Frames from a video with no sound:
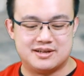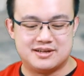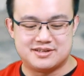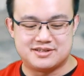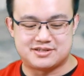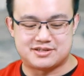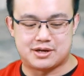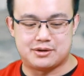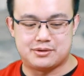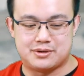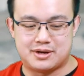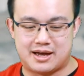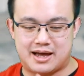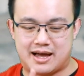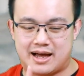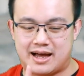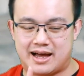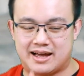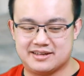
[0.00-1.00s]
So
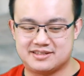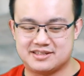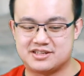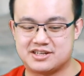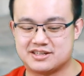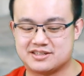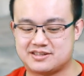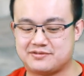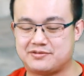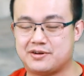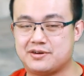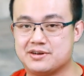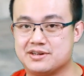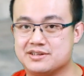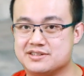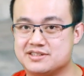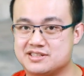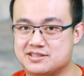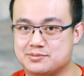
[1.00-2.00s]
I suggest a
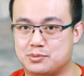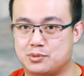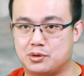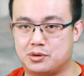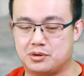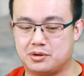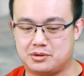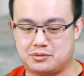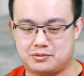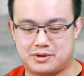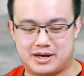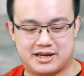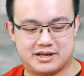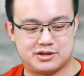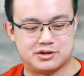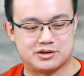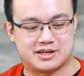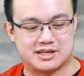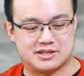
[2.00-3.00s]
very small way
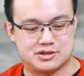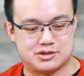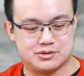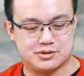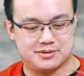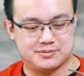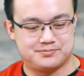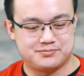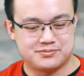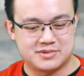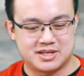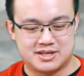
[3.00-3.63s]
you can do it.